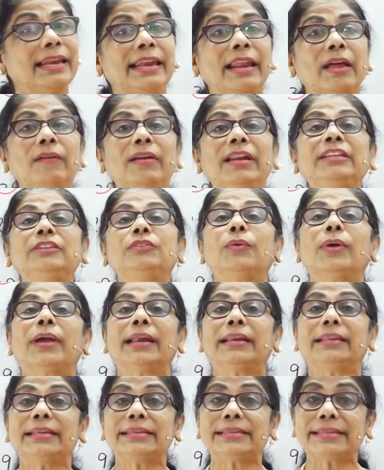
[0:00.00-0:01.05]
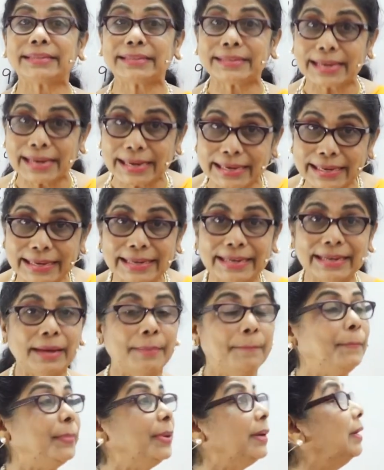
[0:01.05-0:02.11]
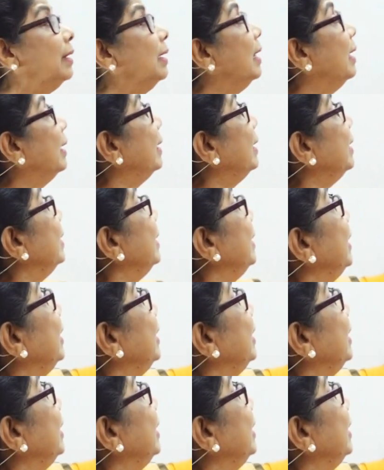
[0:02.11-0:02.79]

Now let's look at the second number in